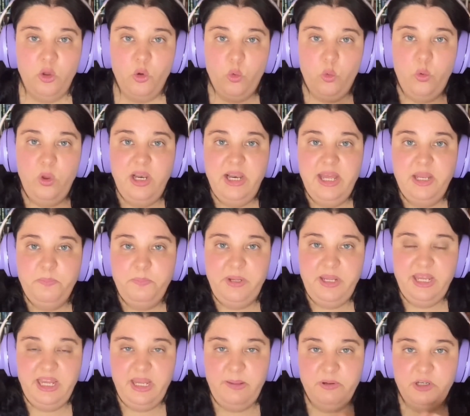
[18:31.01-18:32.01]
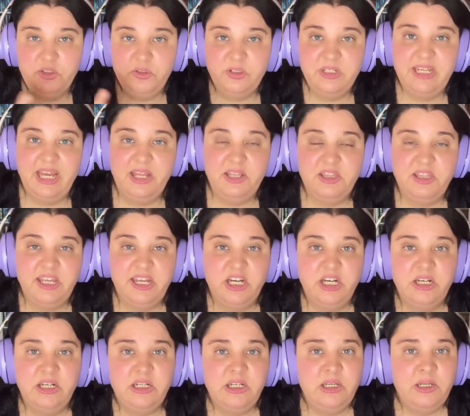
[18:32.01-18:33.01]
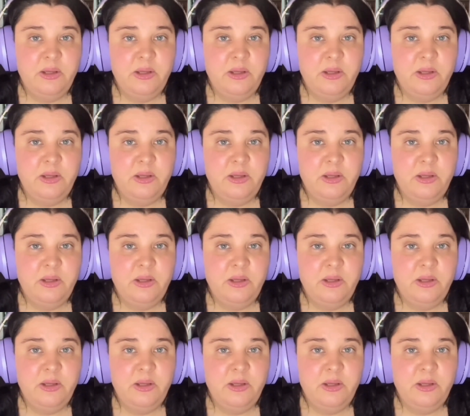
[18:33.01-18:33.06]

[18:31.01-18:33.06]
will not be able to get there